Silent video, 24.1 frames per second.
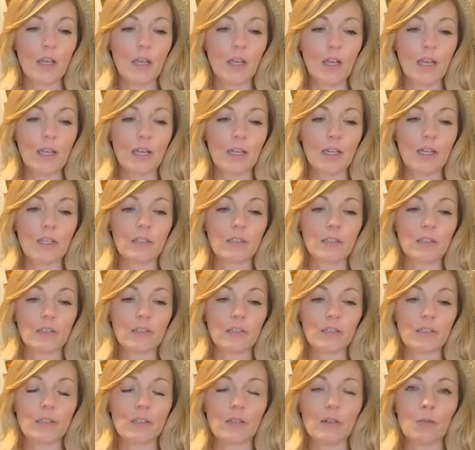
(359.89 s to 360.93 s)
And
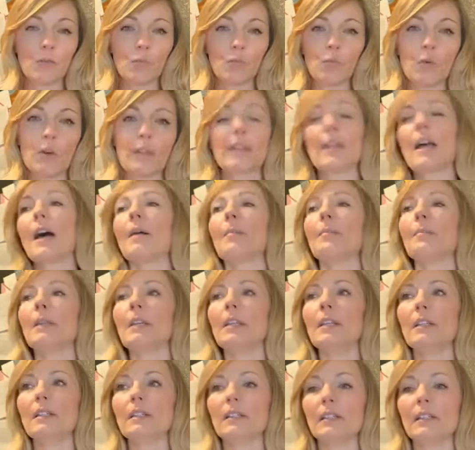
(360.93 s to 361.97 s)
what that
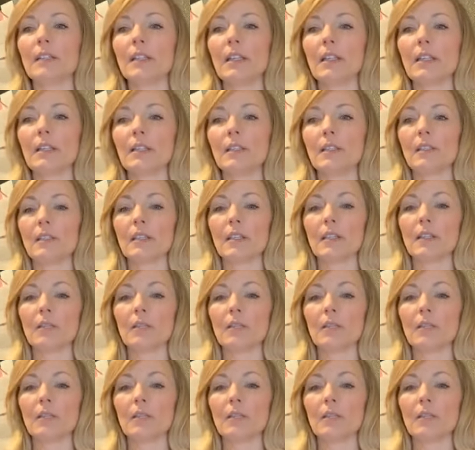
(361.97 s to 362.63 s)
means is,